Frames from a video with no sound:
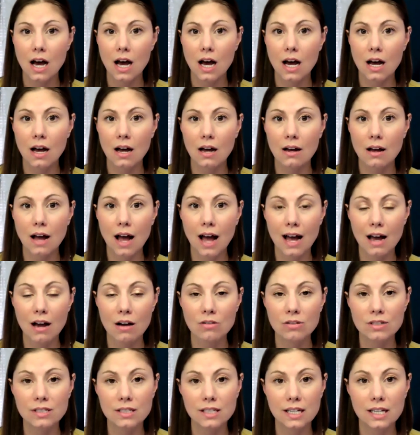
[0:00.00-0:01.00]

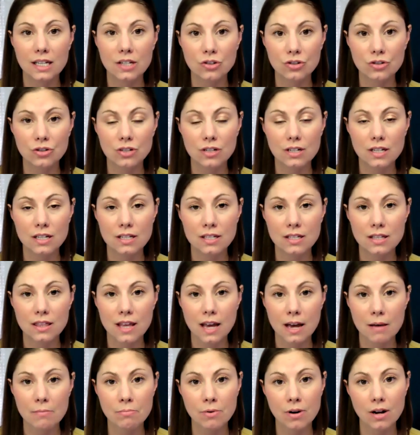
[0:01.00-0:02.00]
how dangerous
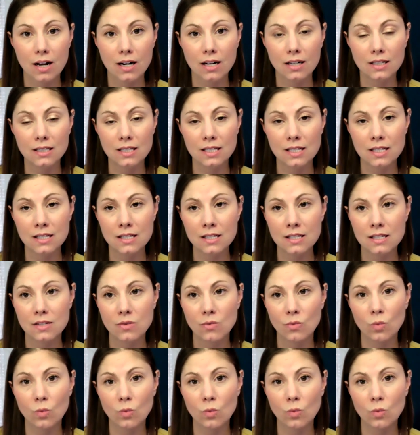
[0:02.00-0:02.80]
that product is,